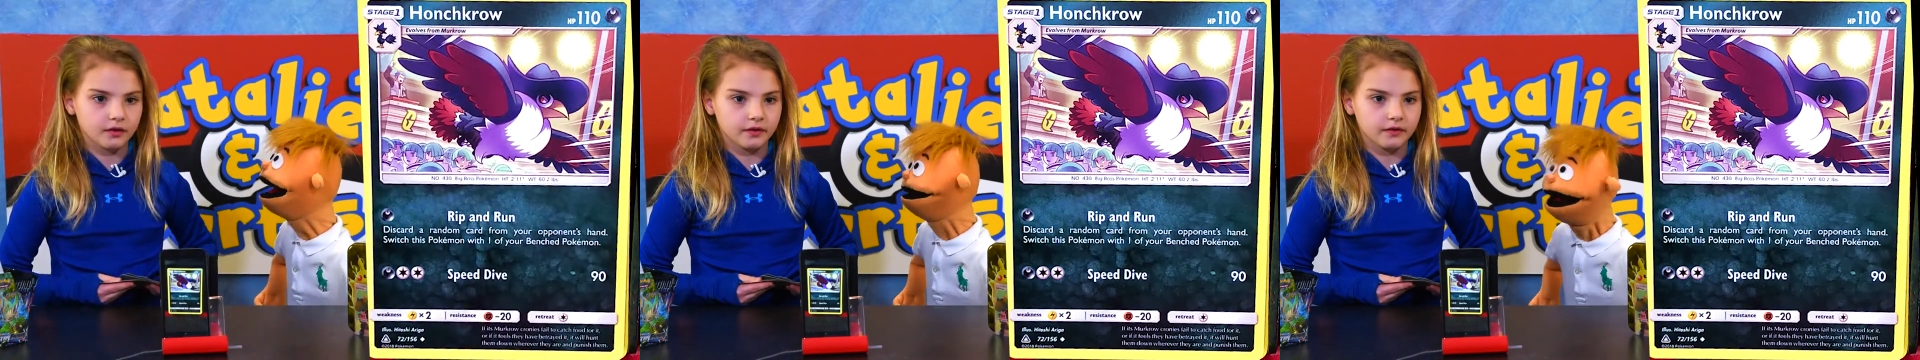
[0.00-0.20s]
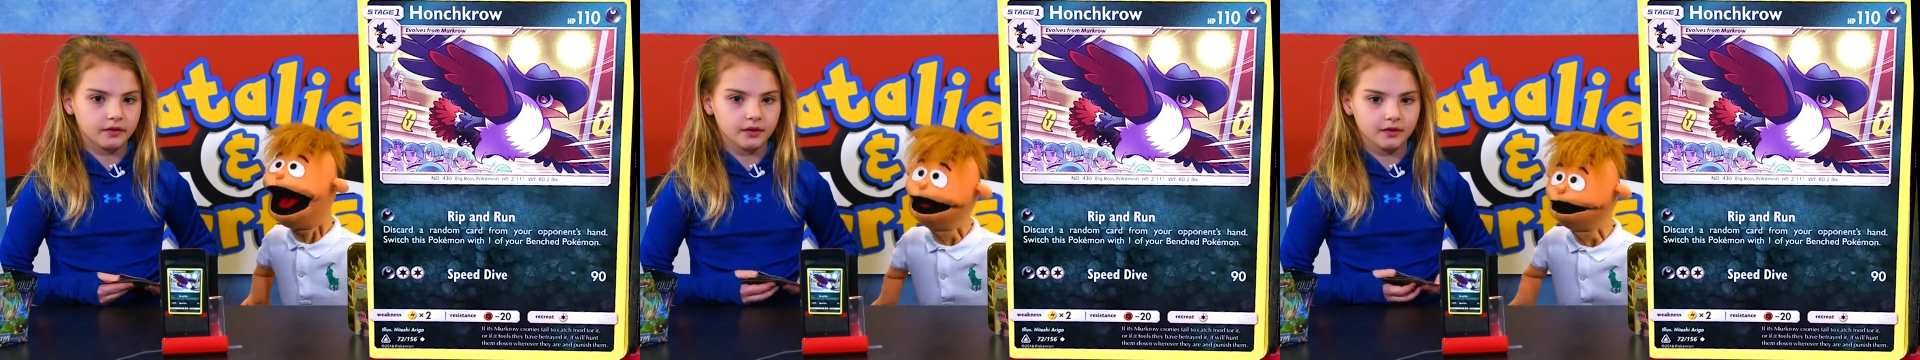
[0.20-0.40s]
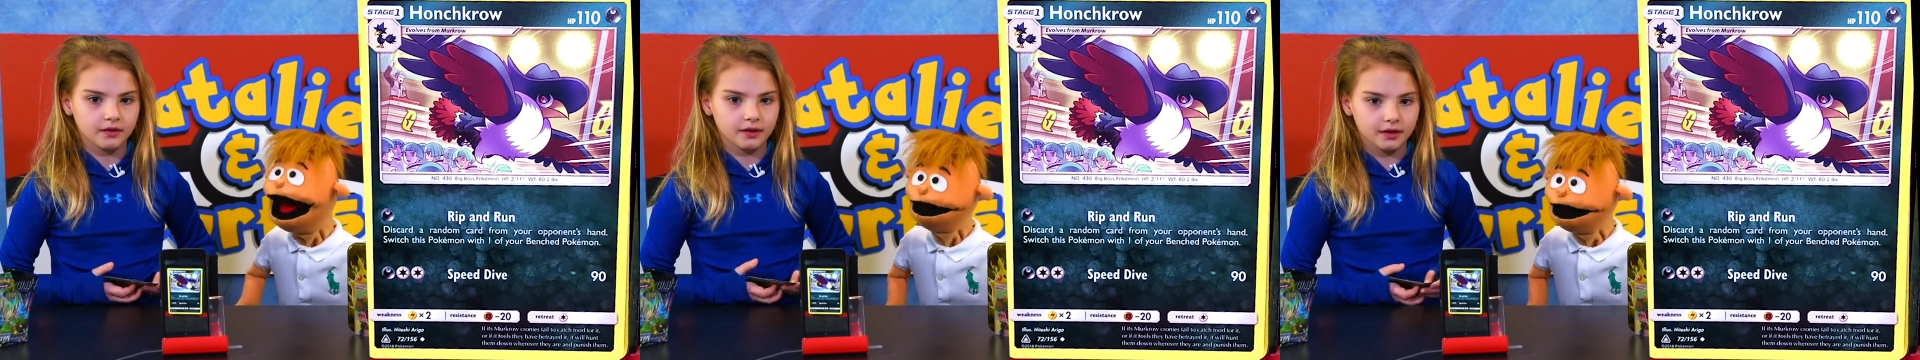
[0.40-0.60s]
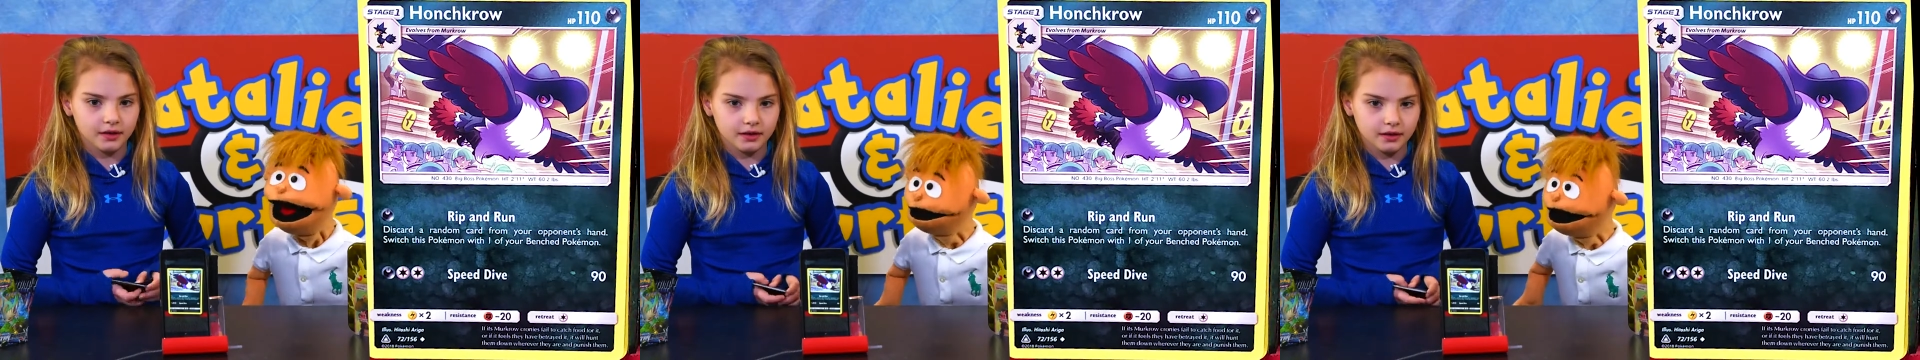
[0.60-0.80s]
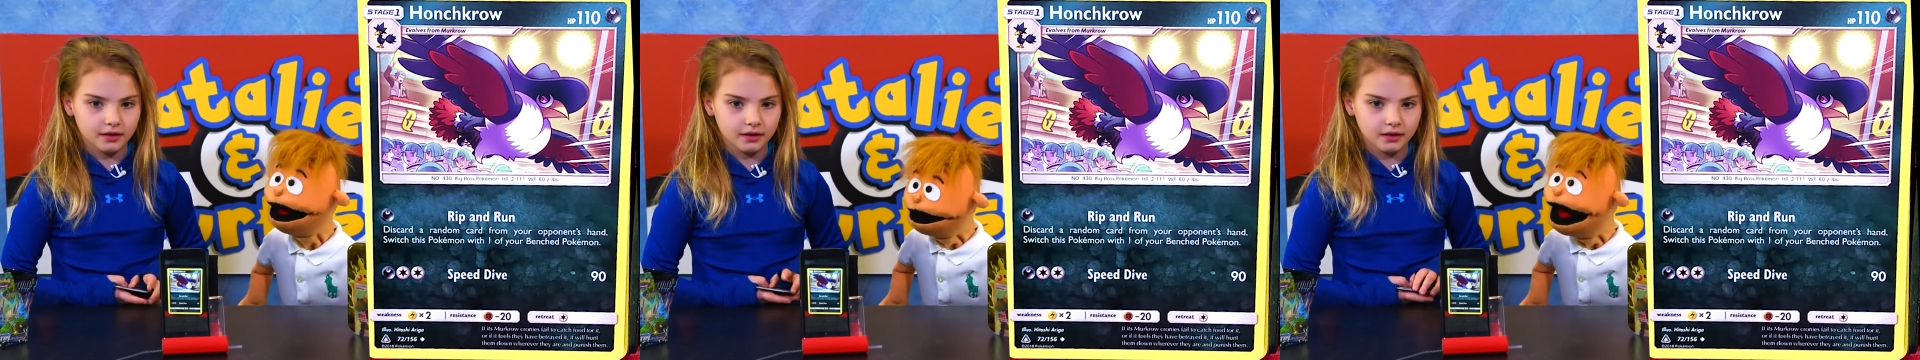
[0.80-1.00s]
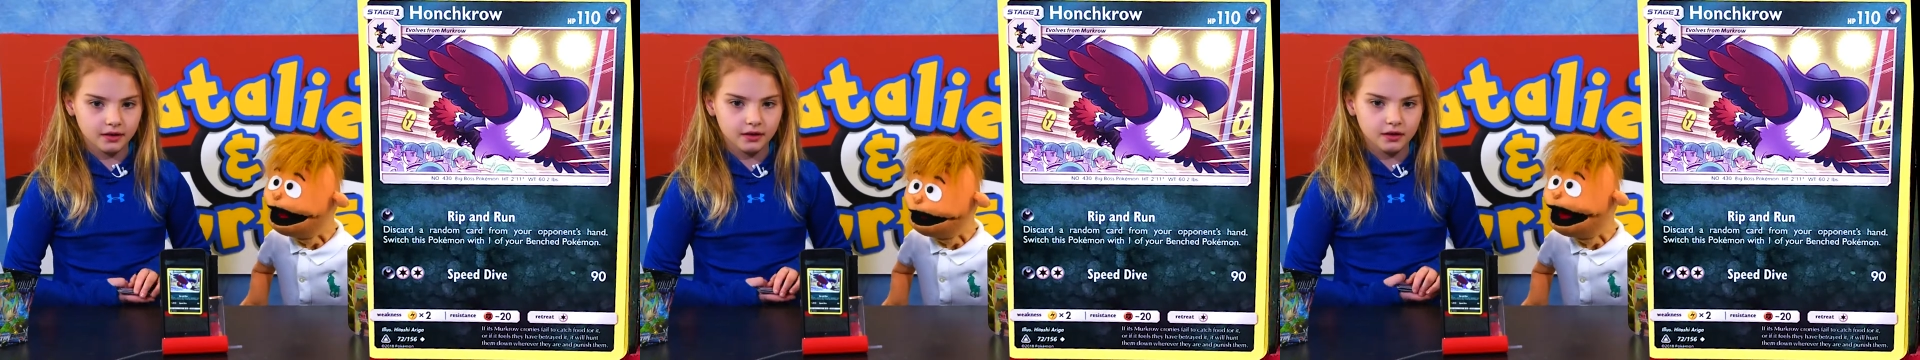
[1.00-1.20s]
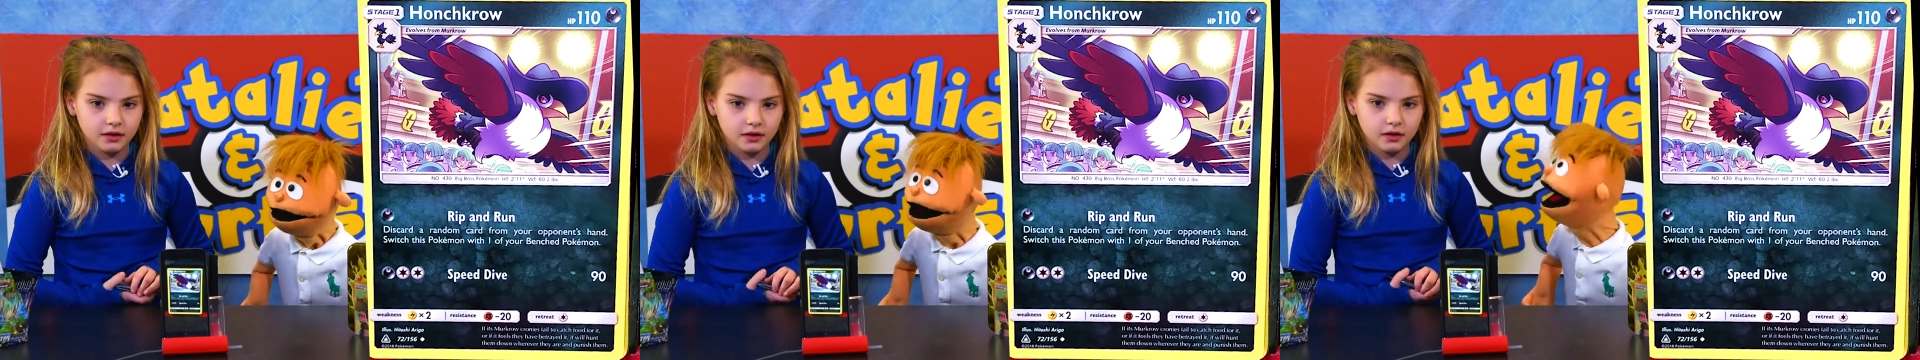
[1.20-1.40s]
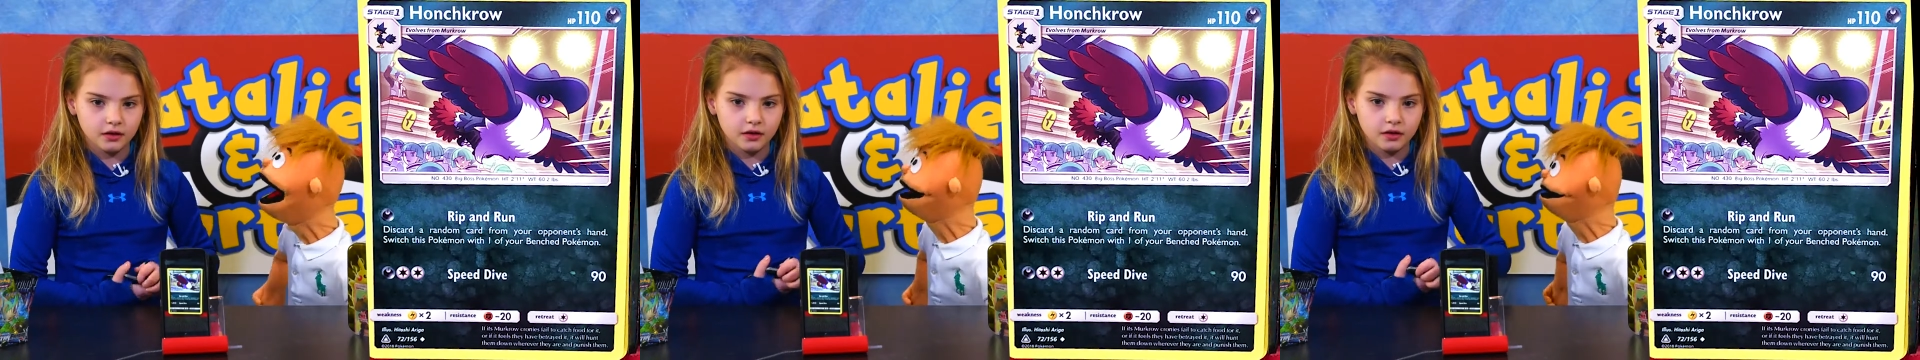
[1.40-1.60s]
I don't have him yet for my
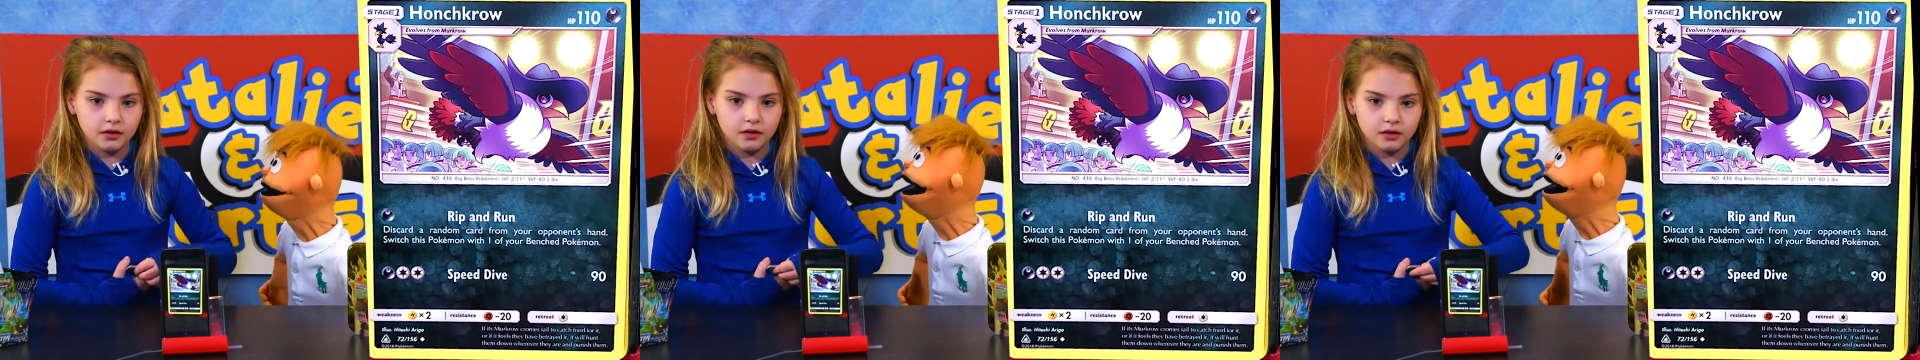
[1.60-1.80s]
book.